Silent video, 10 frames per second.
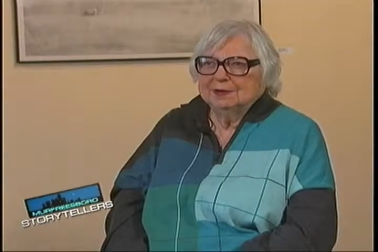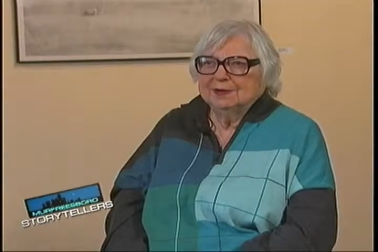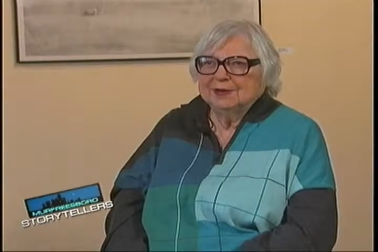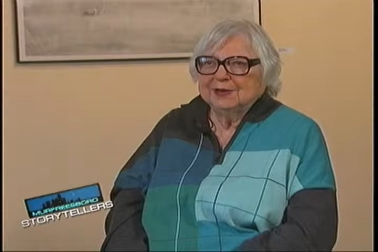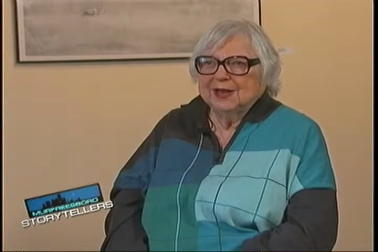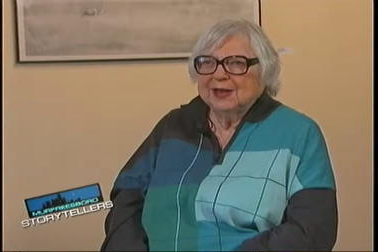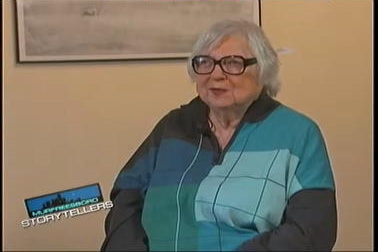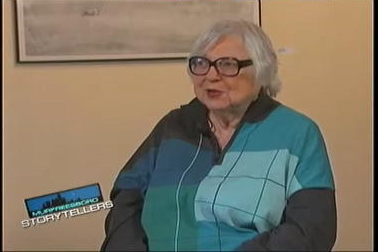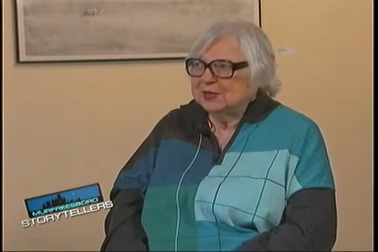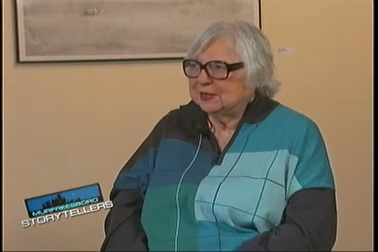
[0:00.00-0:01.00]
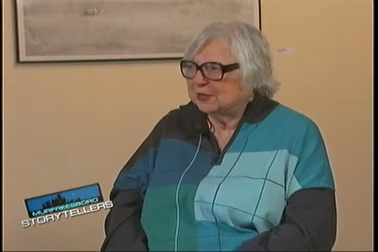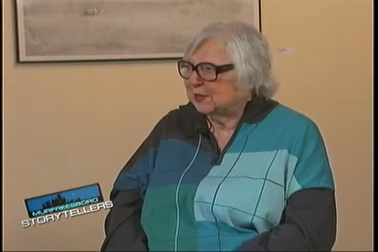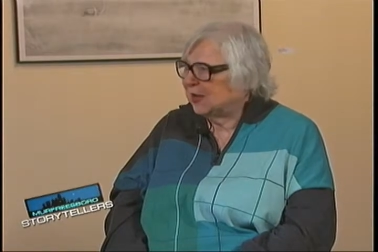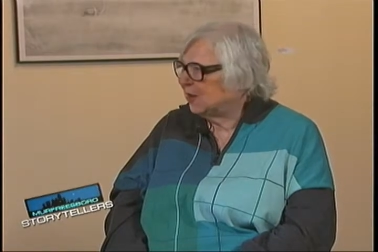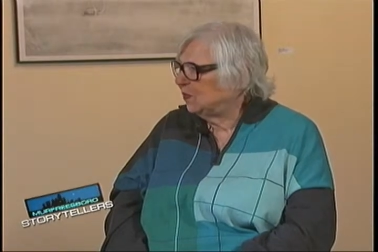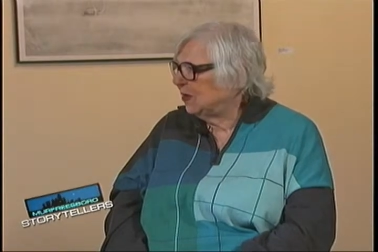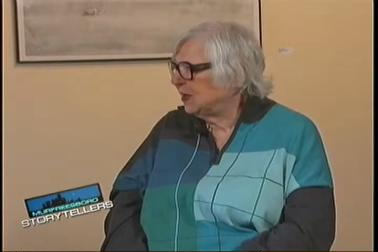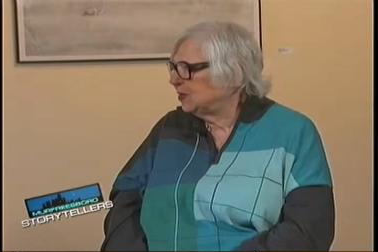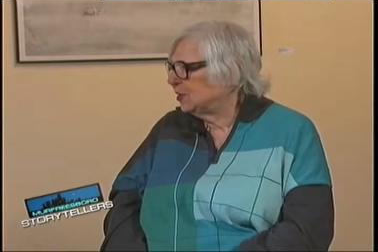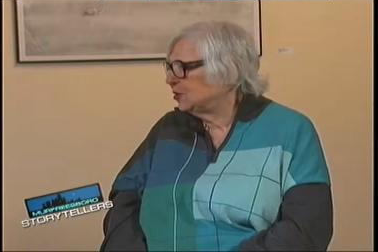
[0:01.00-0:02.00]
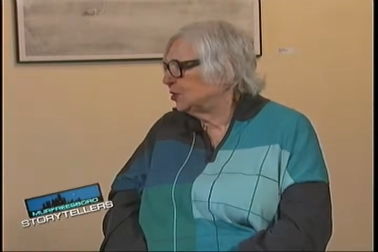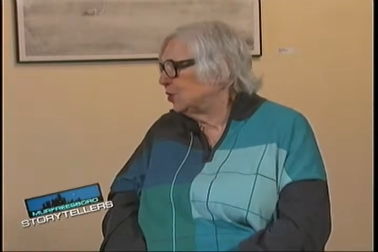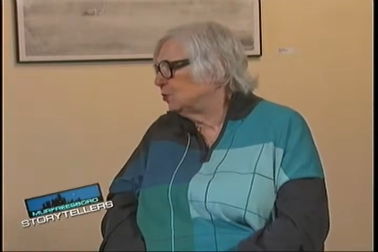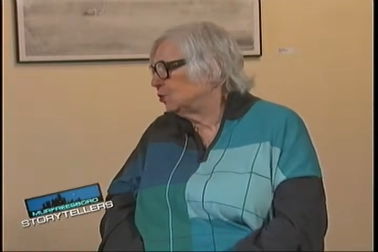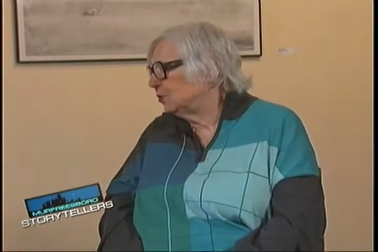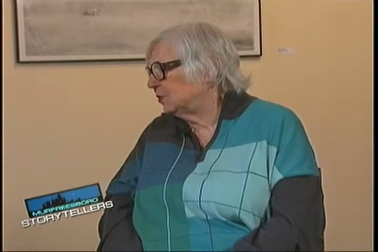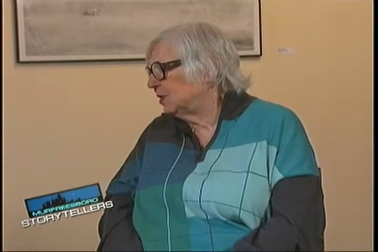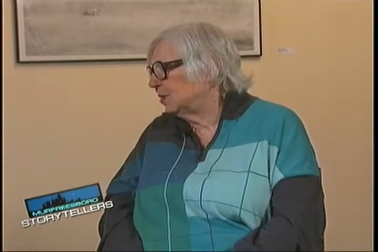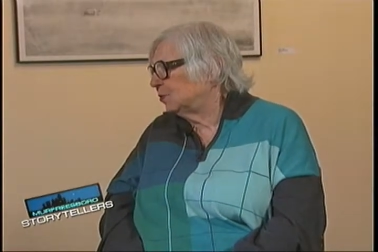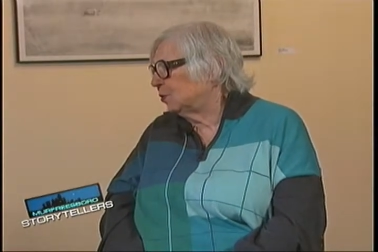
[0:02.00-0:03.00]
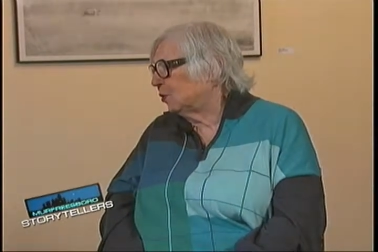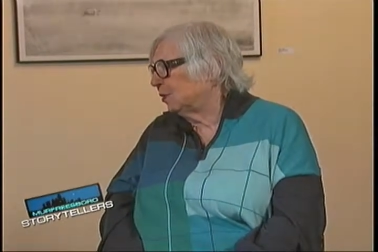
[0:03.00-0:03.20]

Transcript: Honey, I have to eat at the cafe. That's our social network.